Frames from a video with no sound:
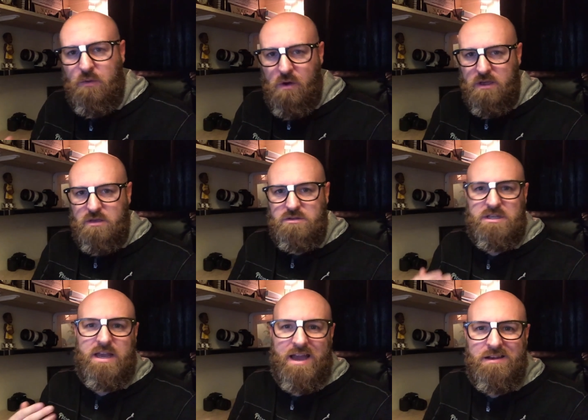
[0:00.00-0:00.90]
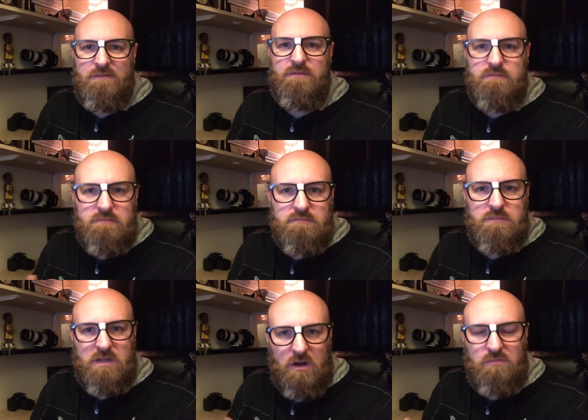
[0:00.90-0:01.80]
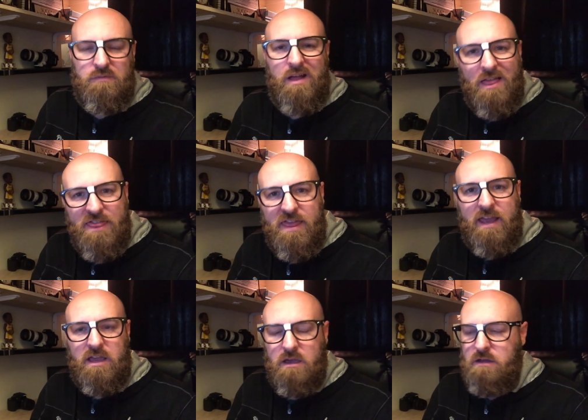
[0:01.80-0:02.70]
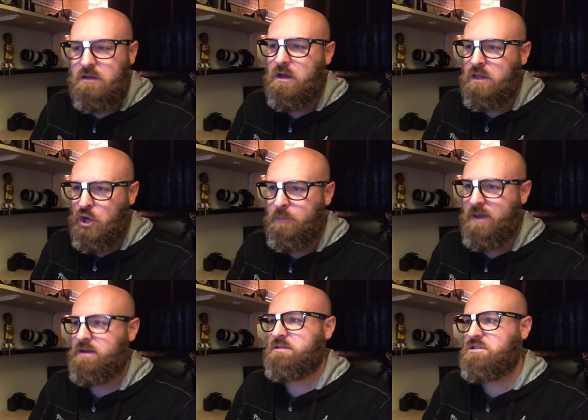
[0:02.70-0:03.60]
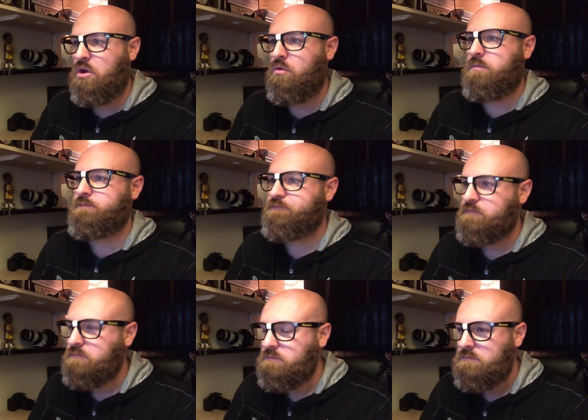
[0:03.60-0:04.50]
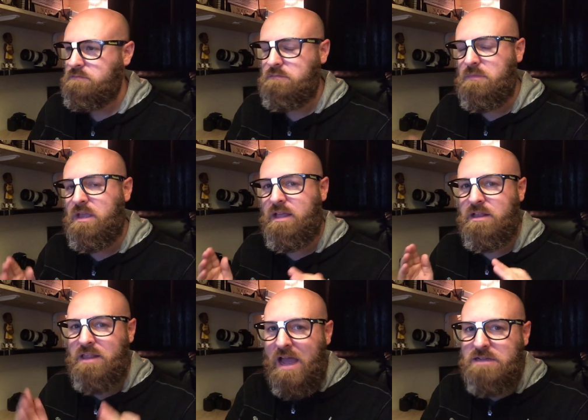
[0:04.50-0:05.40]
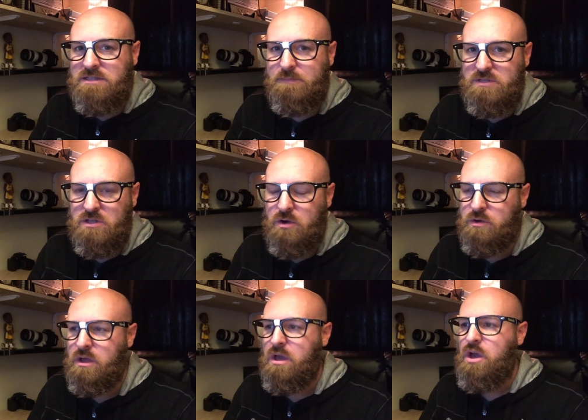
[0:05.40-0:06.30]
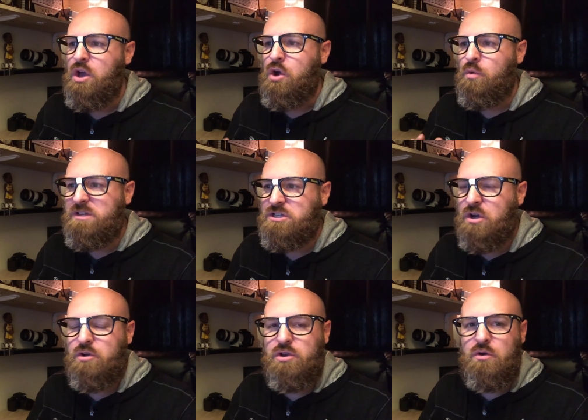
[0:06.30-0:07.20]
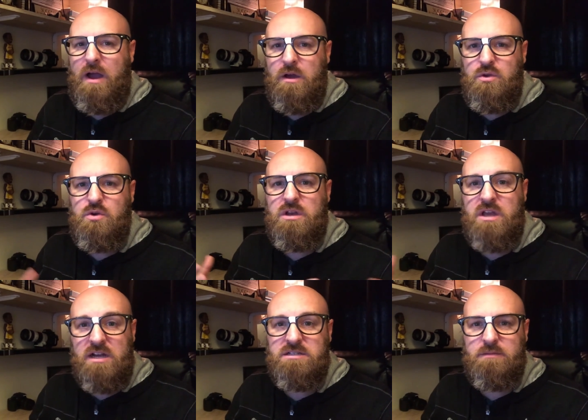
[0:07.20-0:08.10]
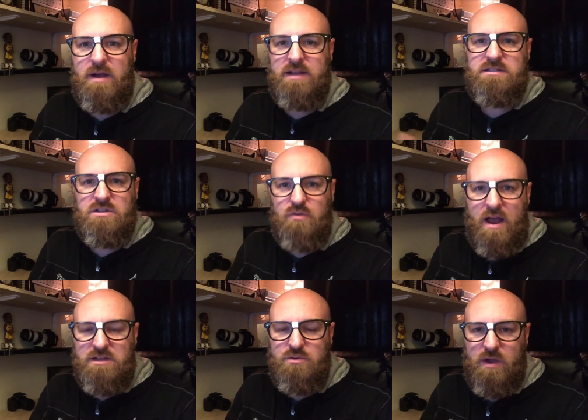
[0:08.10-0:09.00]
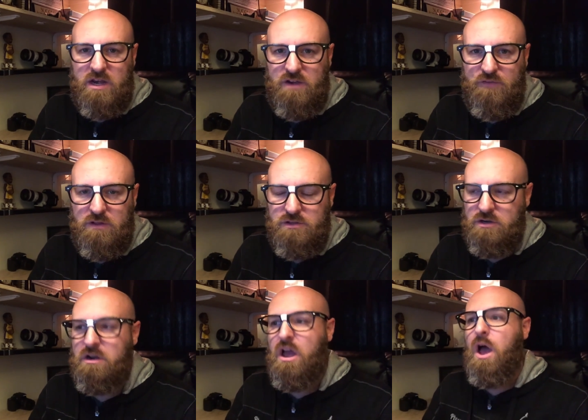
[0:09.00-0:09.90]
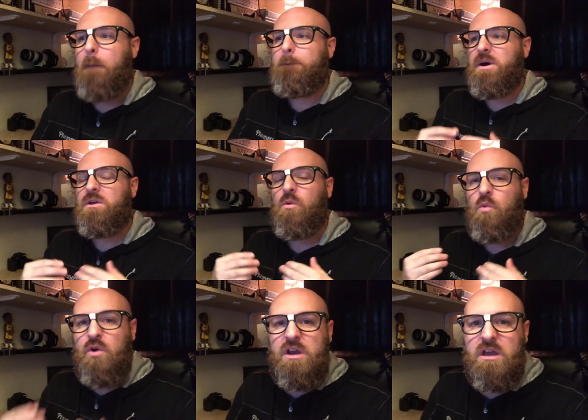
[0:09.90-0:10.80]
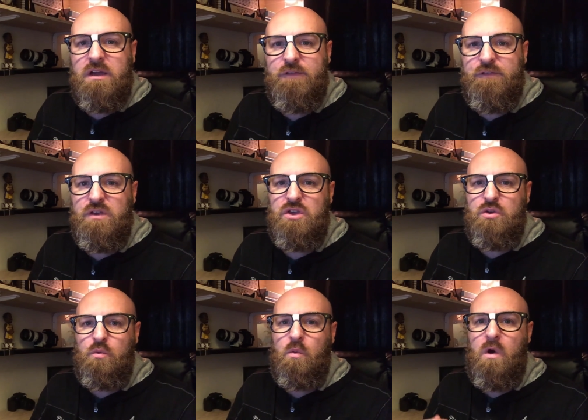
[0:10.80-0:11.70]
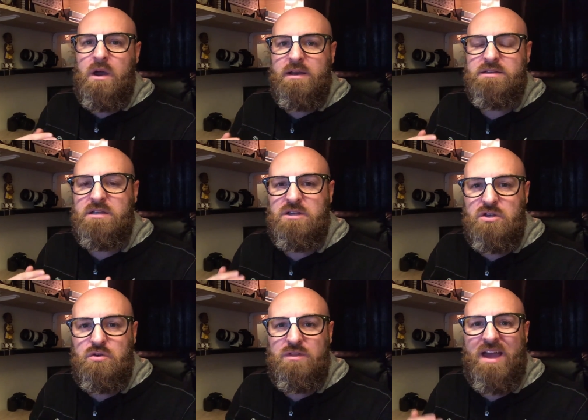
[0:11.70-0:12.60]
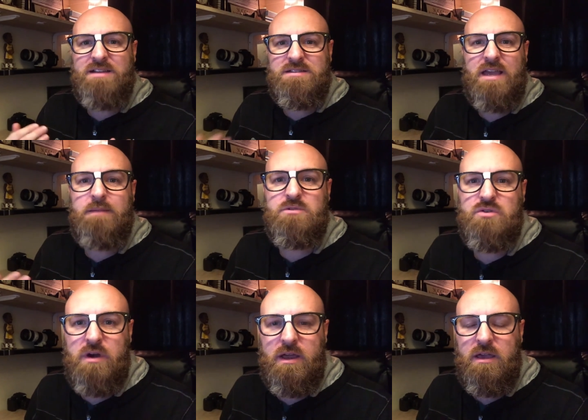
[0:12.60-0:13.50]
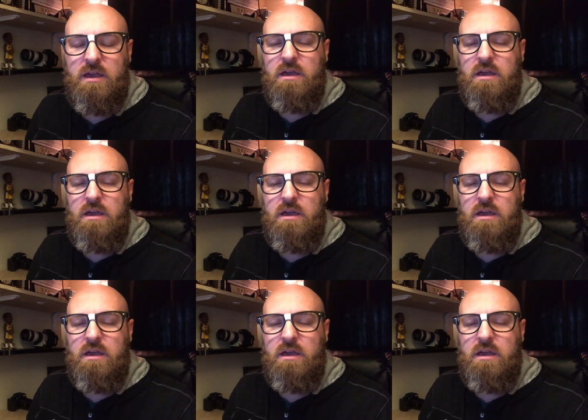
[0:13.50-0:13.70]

I want you to kind of you know think a little bit. So in the last episode we showed you how you could customize the graduated filter. But what if you wanted to do that same trick